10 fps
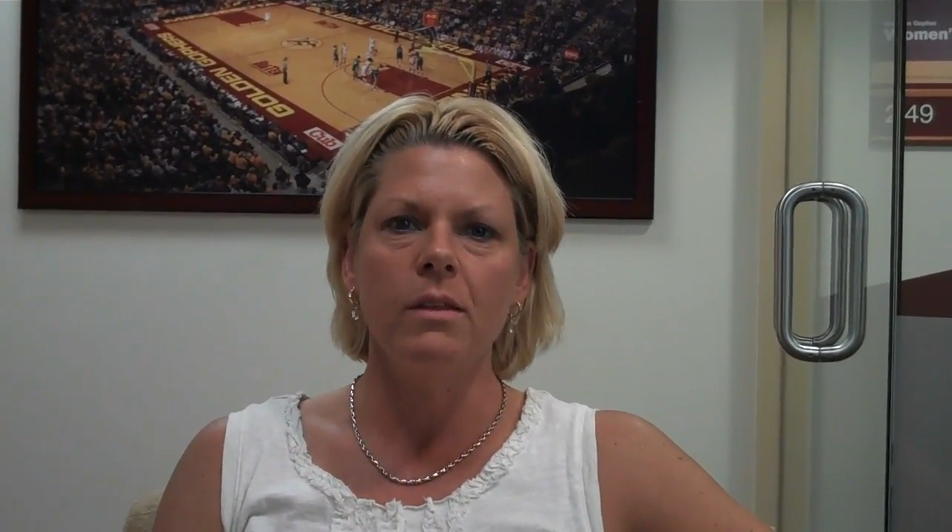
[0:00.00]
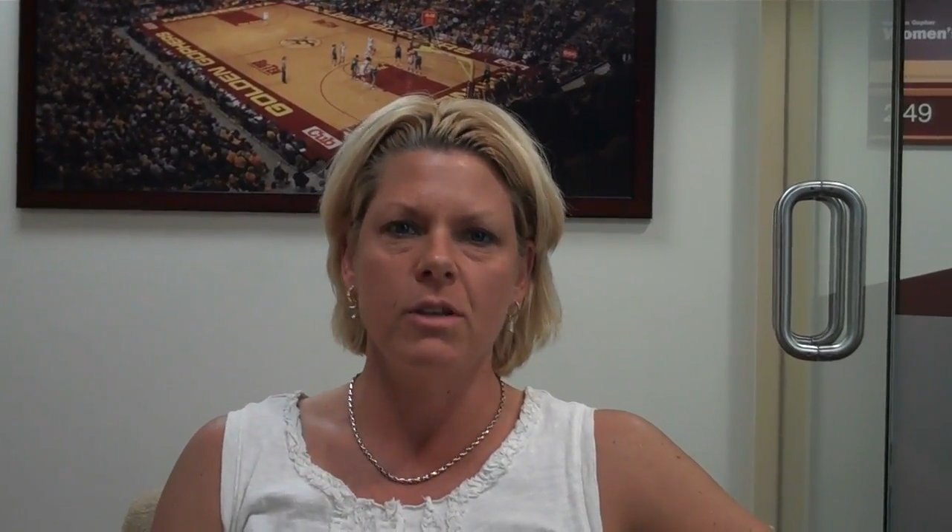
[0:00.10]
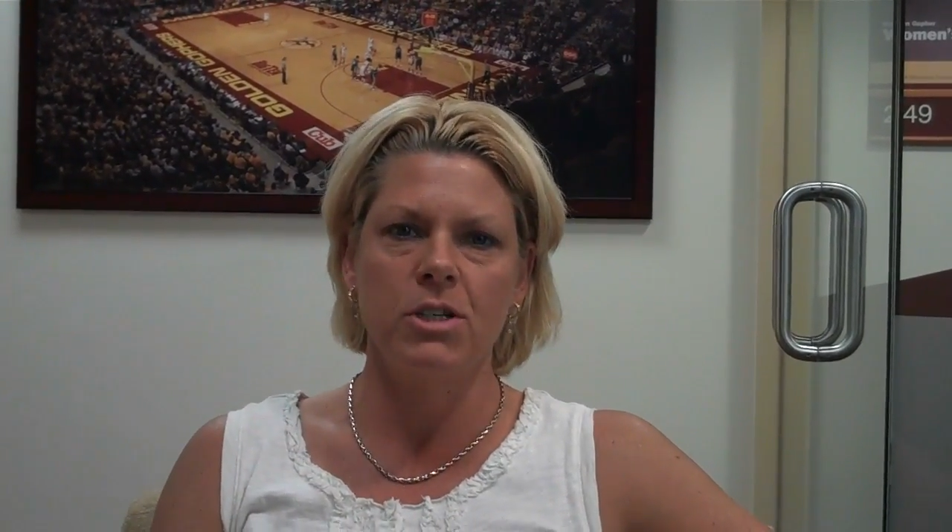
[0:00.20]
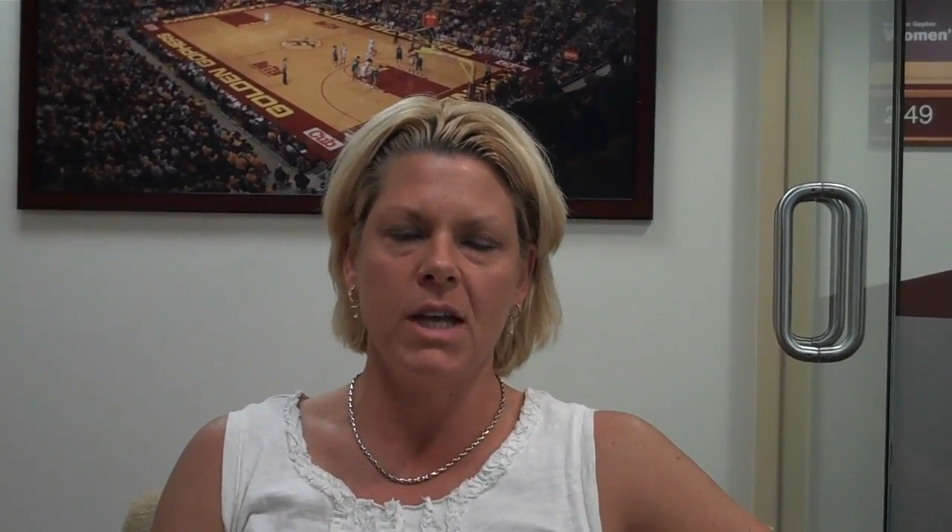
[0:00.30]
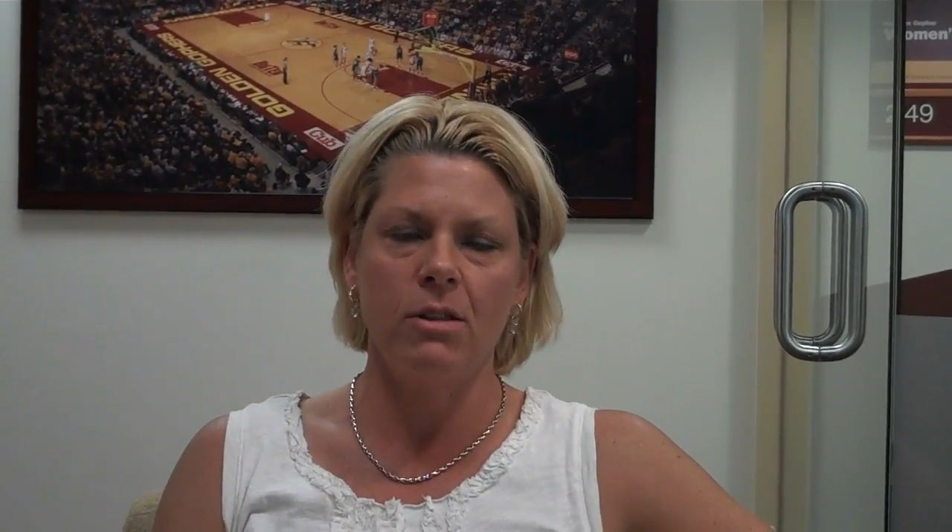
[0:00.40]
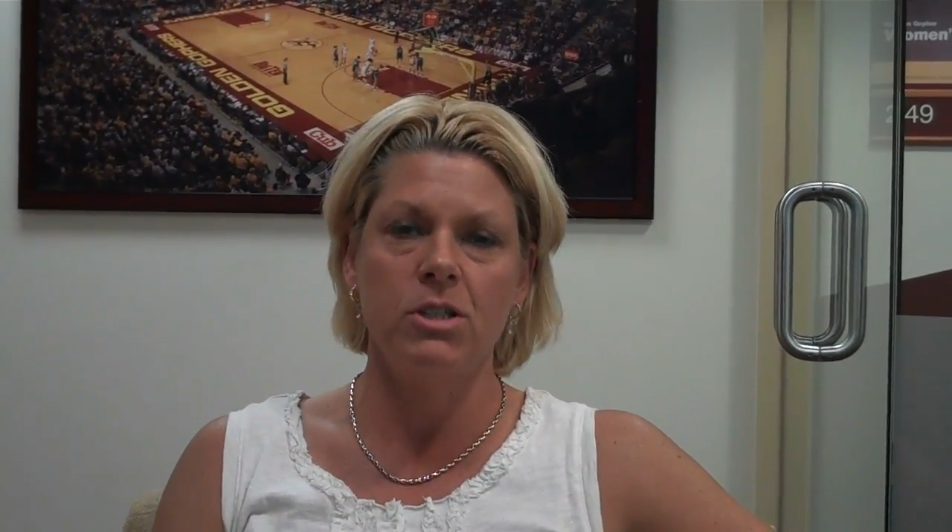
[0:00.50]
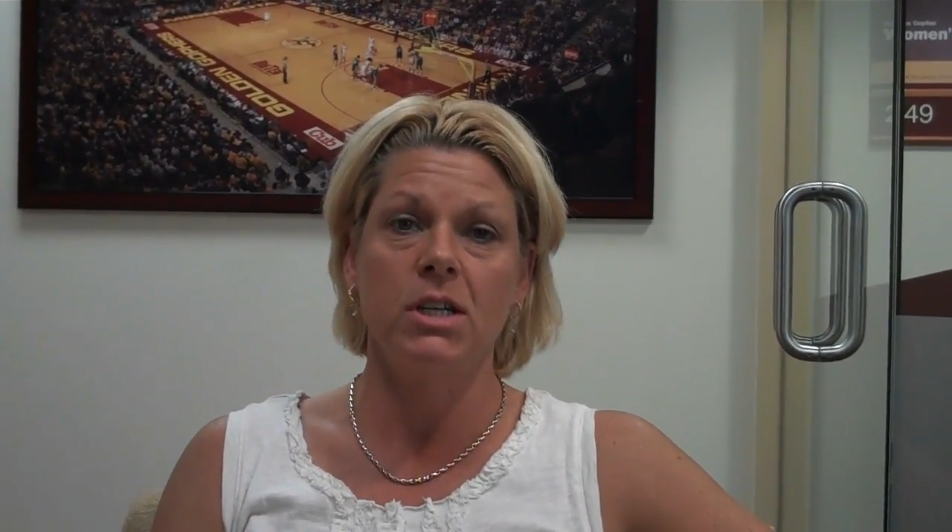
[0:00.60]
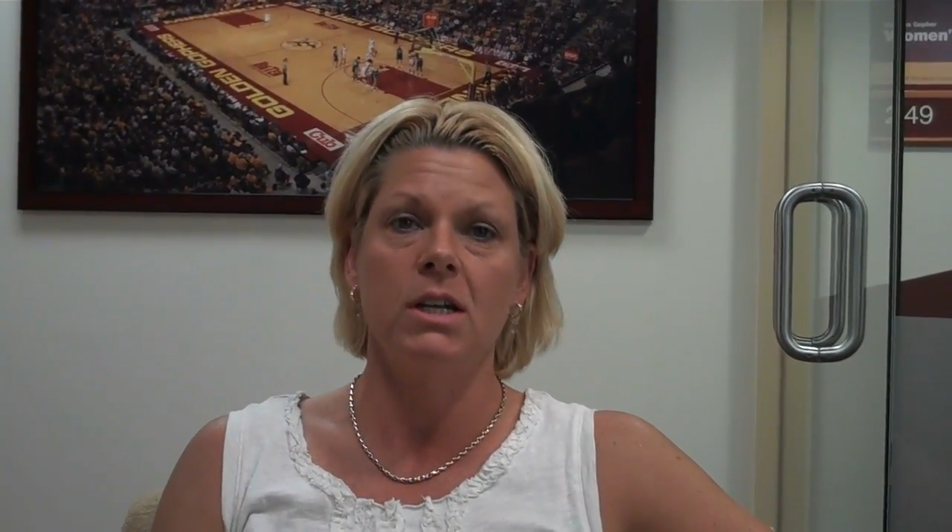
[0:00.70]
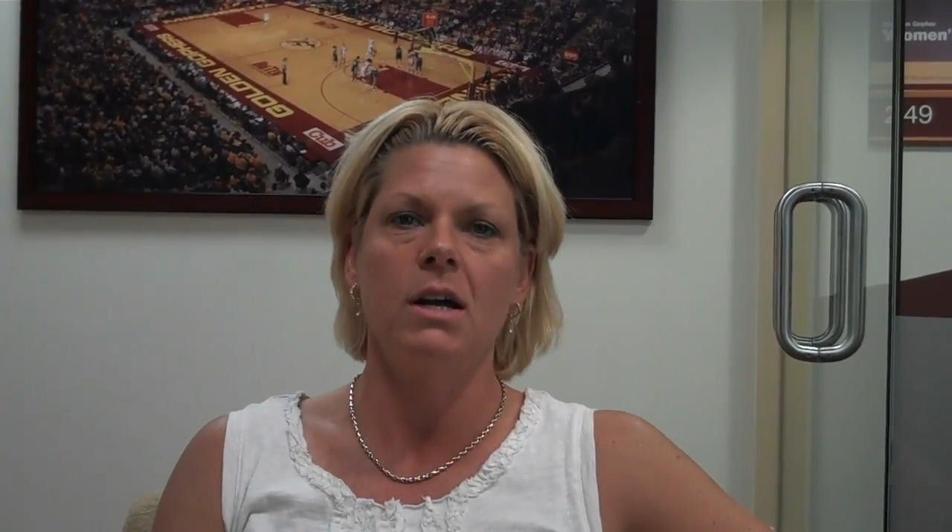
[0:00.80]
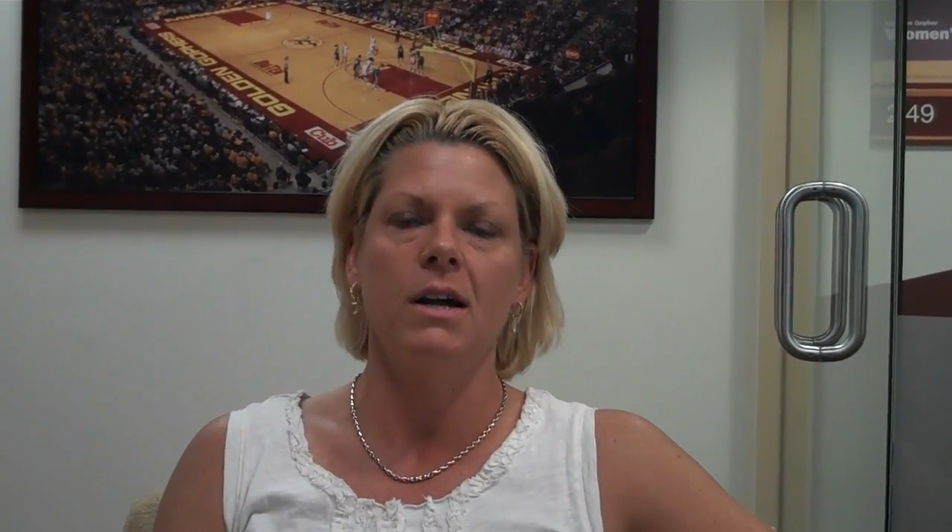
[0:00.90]
the
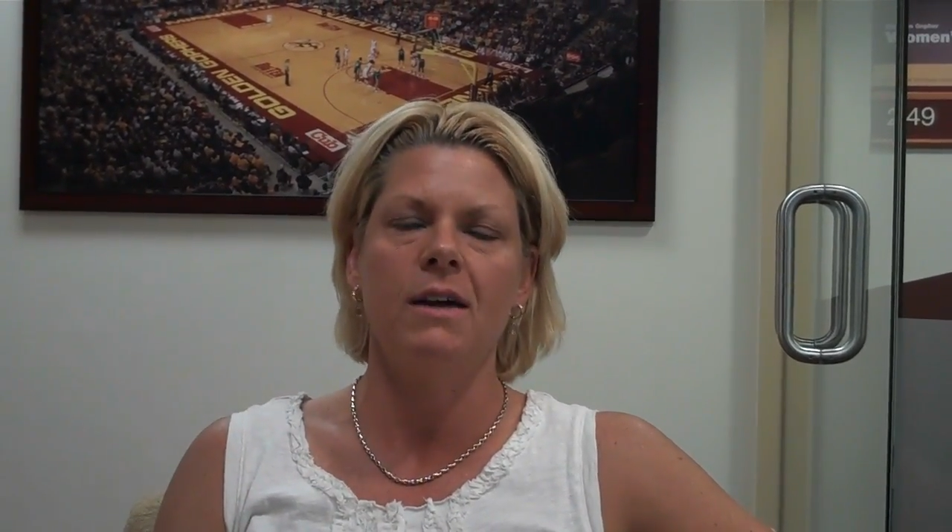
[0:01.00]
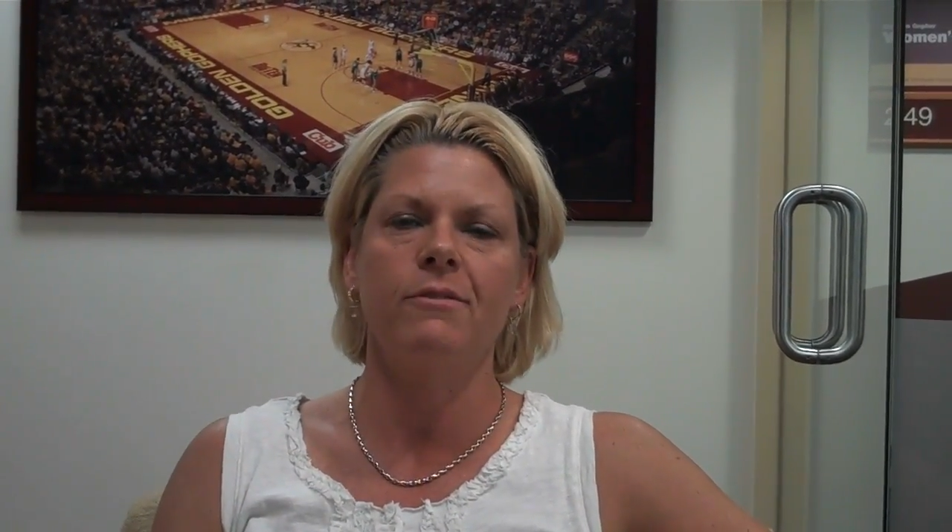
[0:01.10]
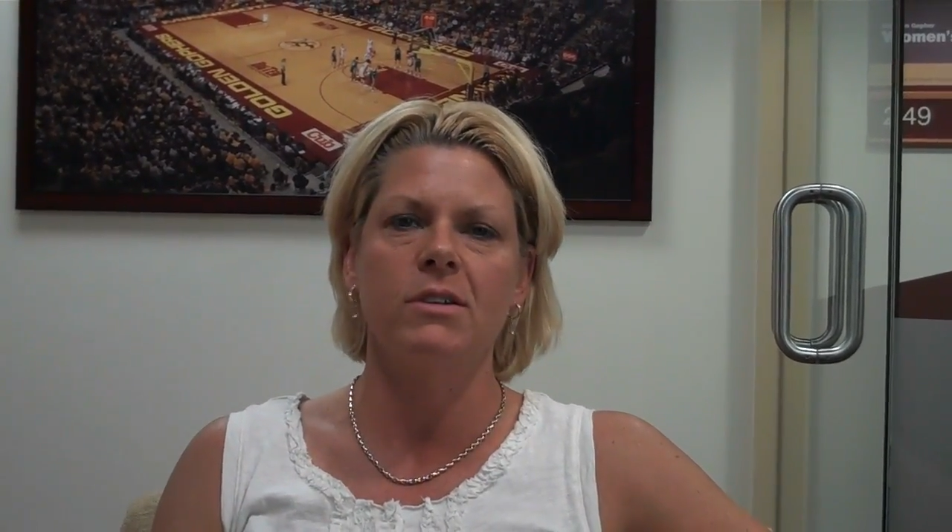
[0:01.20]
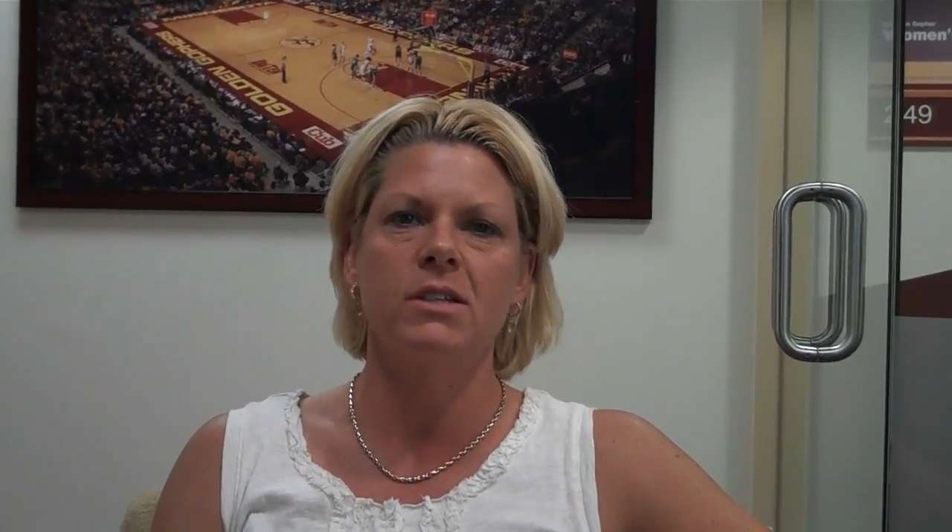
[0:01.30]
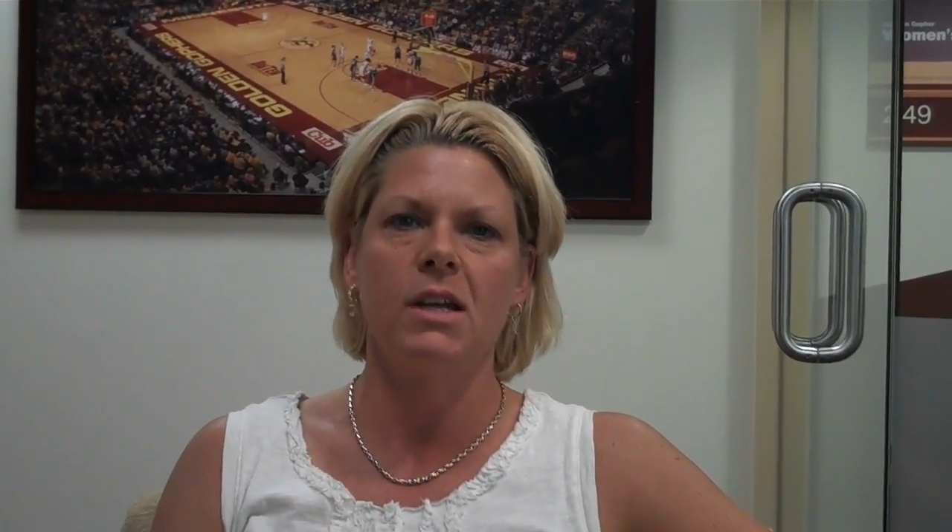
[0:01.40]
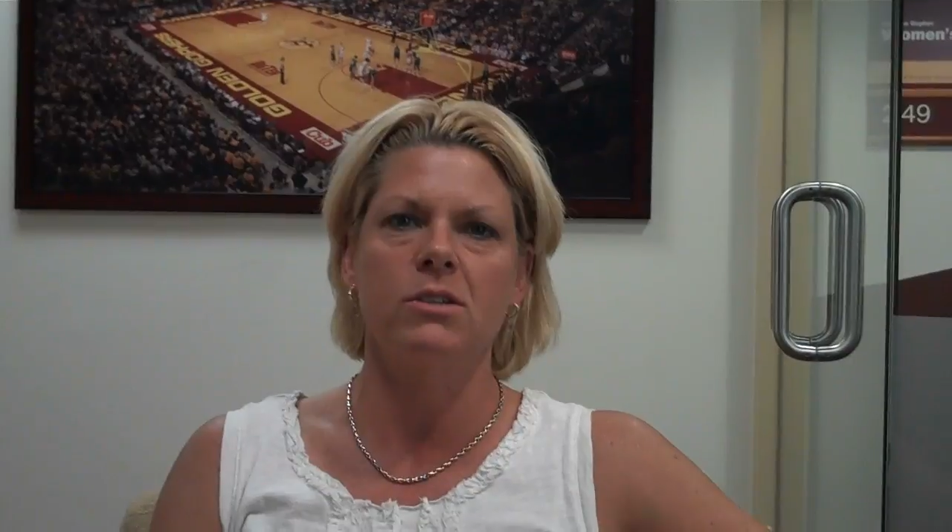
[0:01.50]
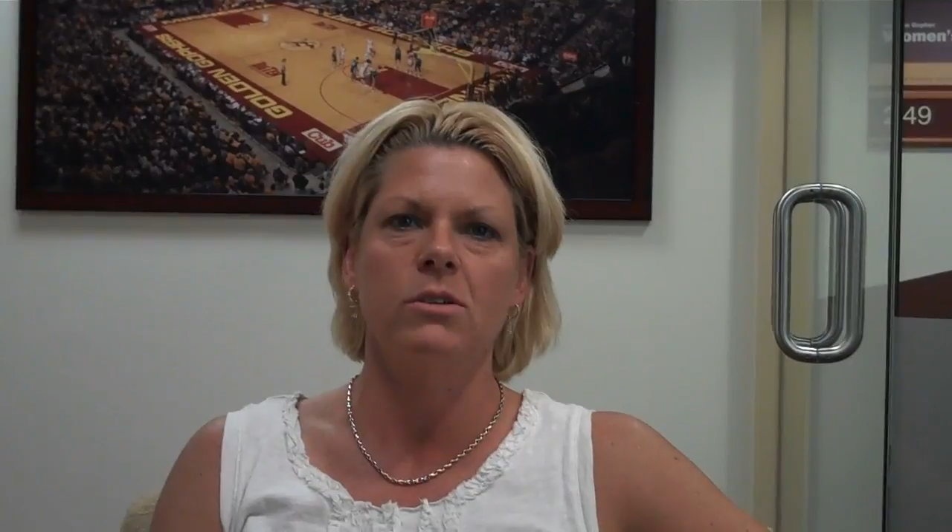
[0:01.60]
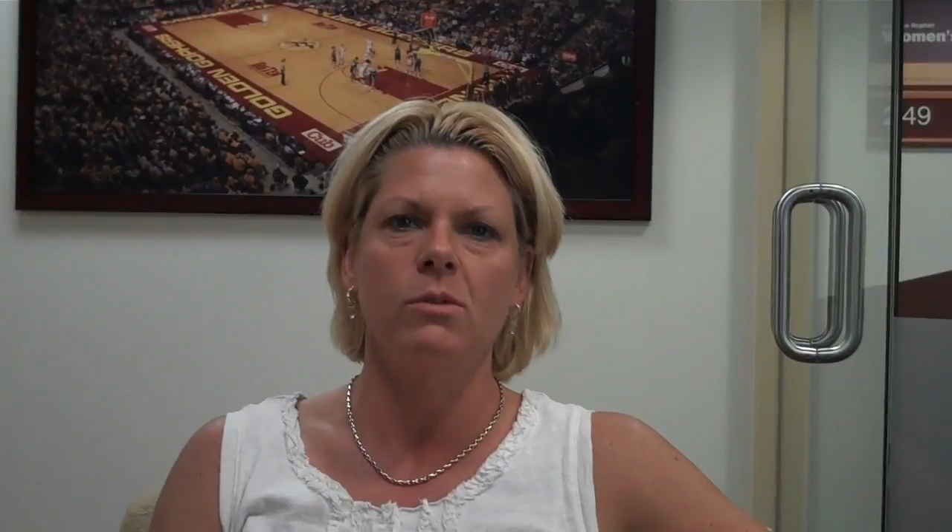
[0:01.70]
challenging non-conference schedule